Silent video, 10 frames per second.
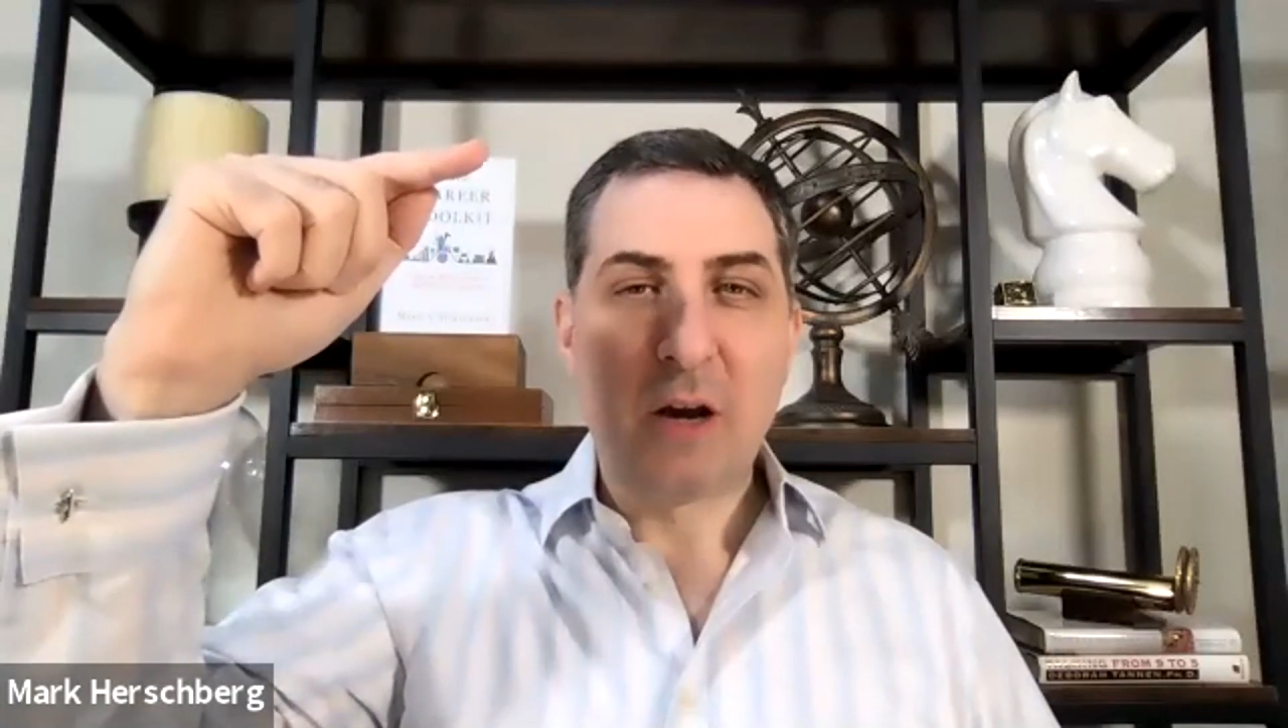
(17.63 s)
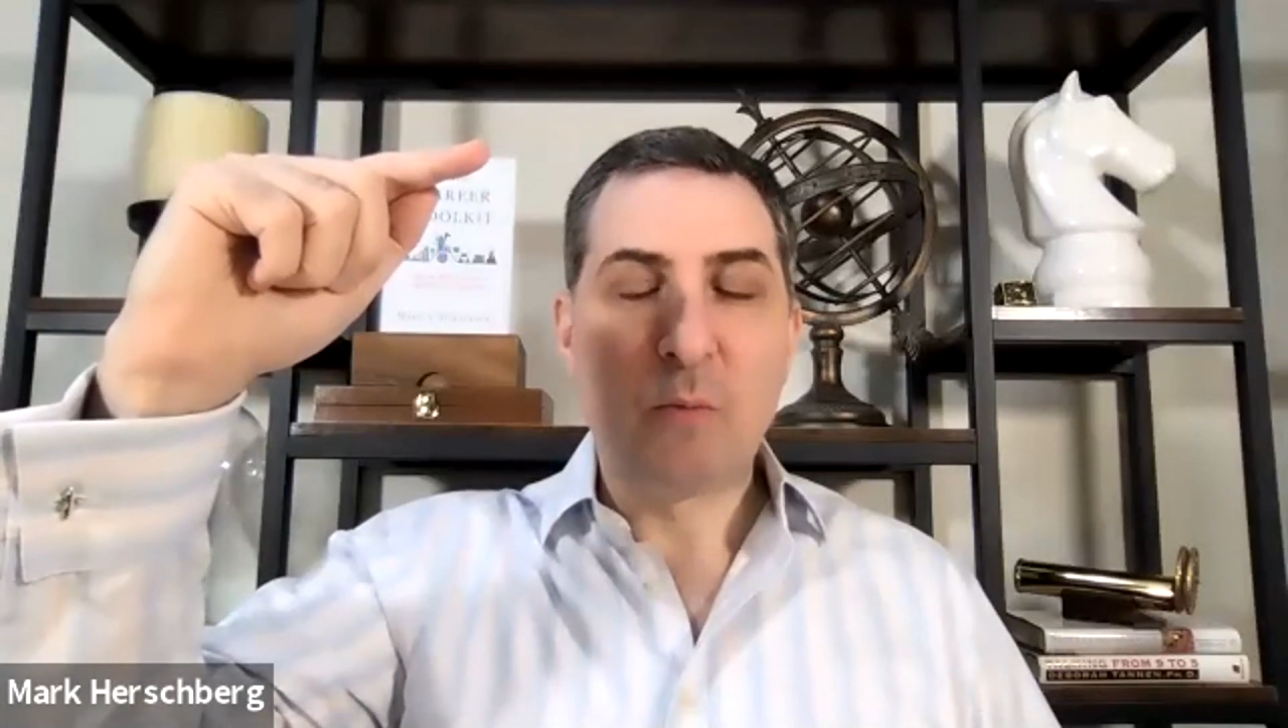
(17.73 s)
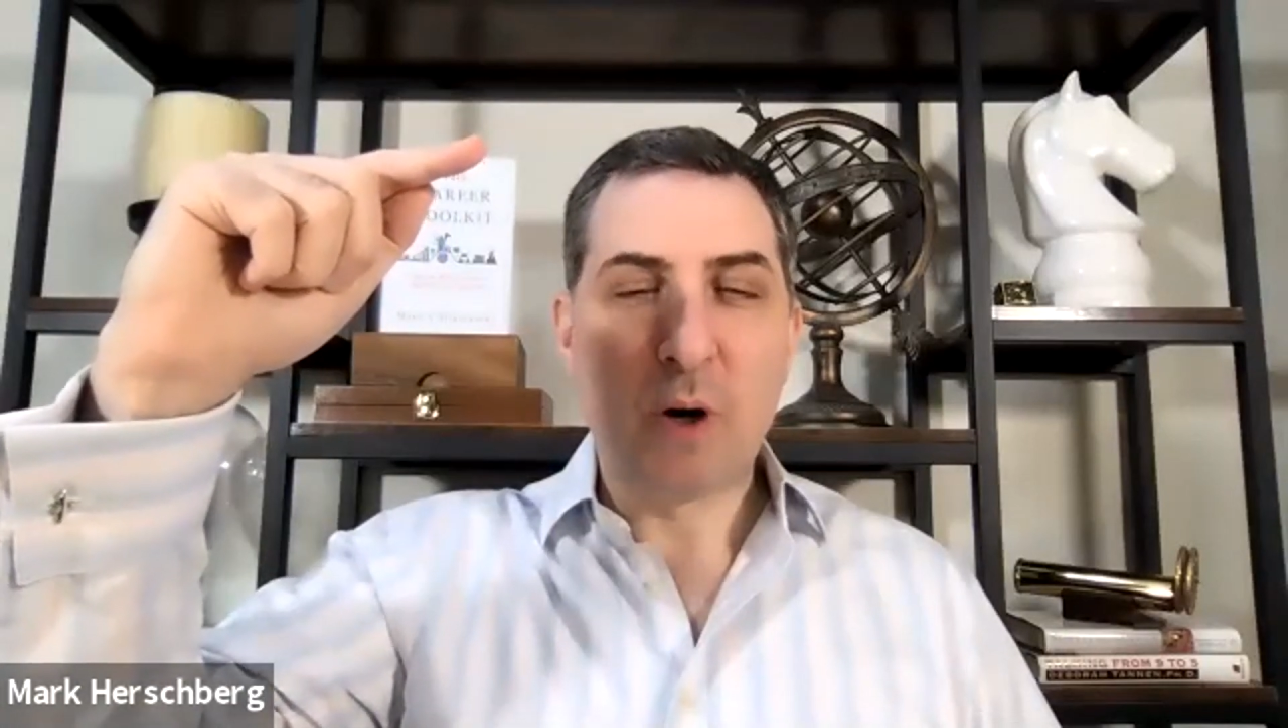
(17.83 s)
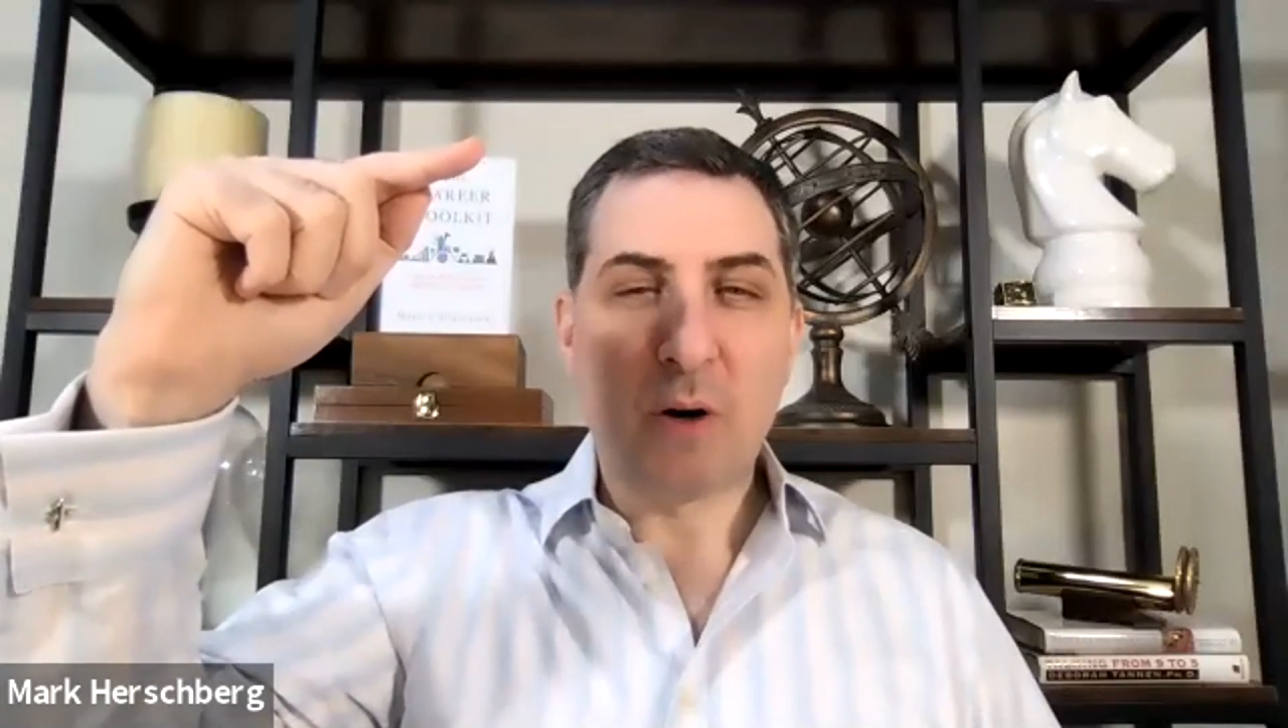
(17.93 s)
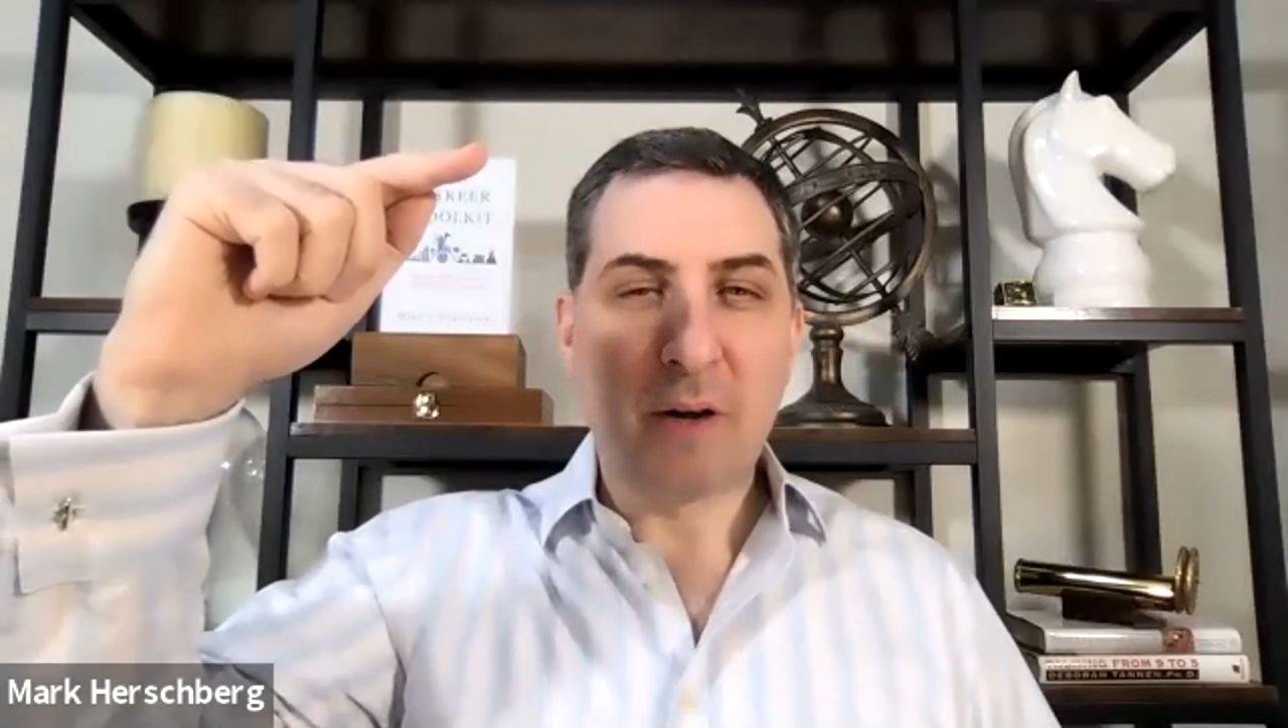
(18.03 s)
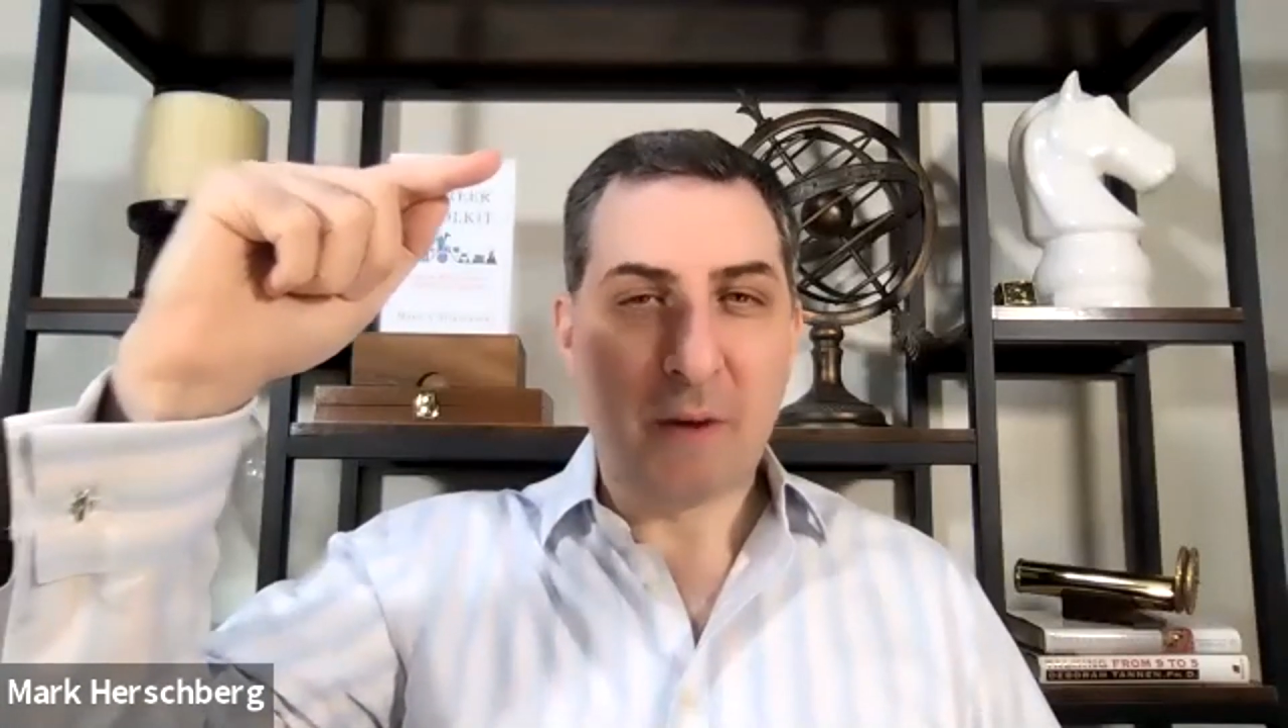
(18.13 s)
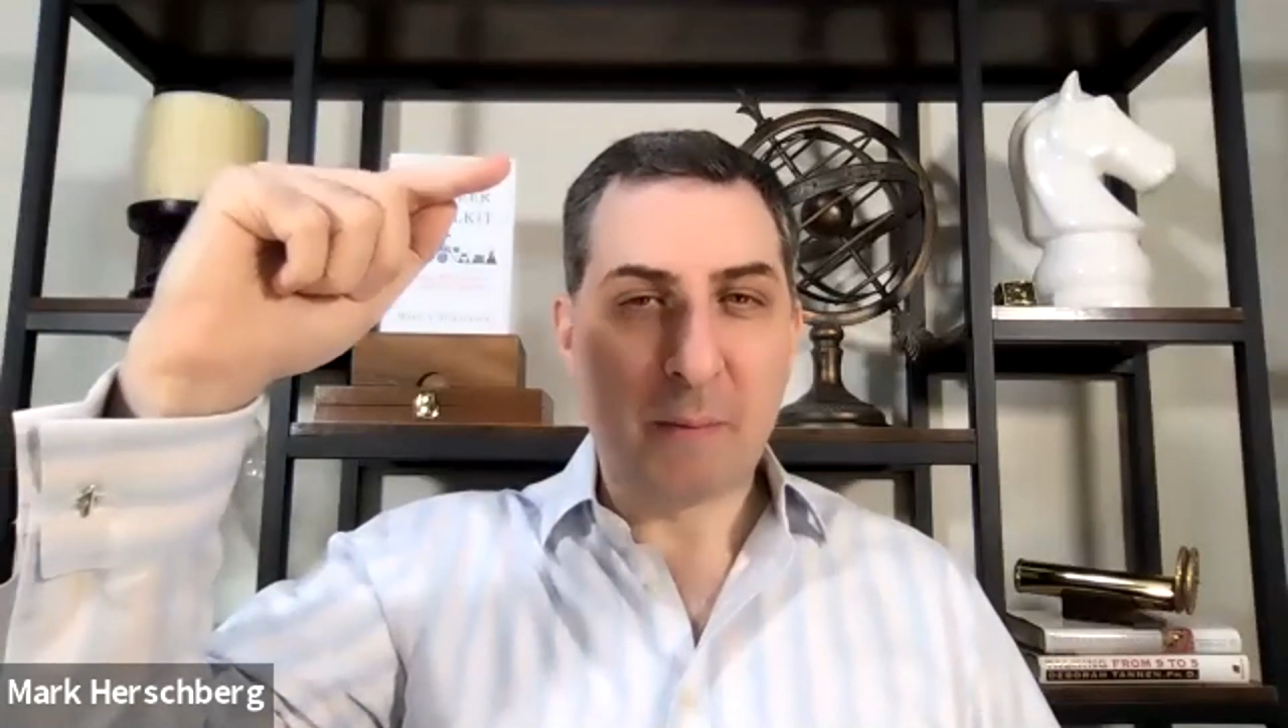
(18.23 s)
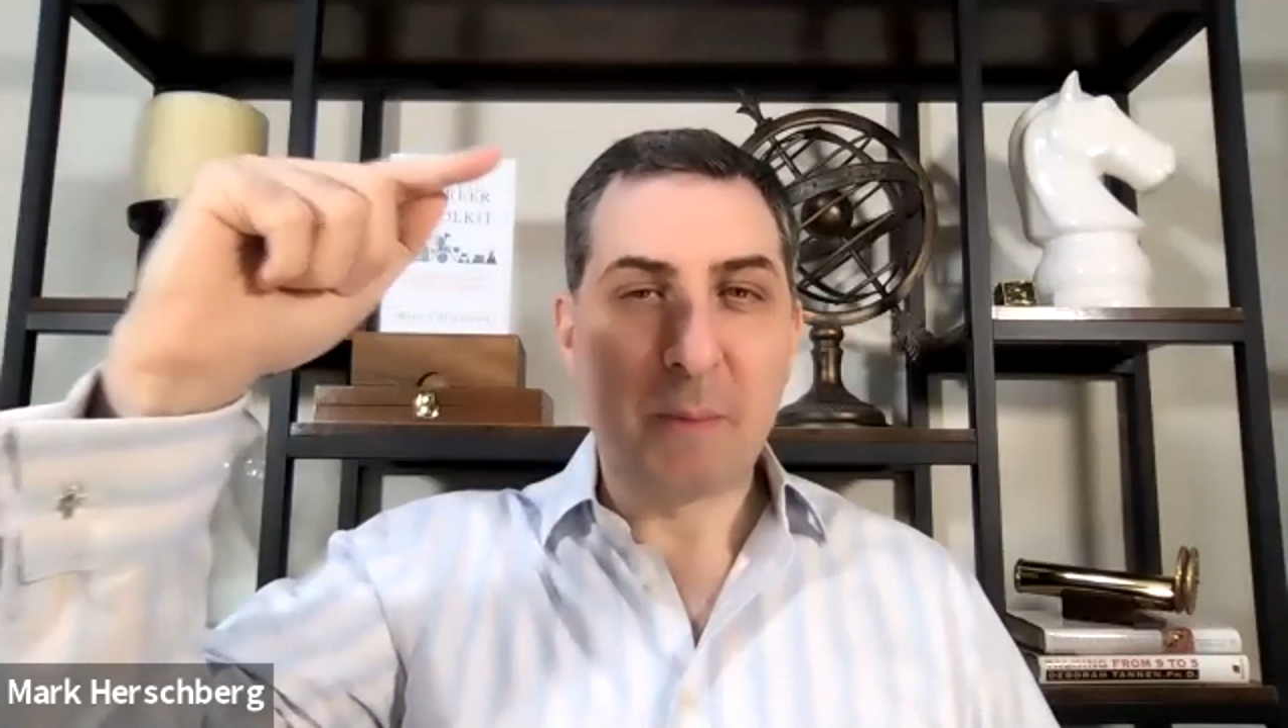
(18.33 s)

Well, if I'm going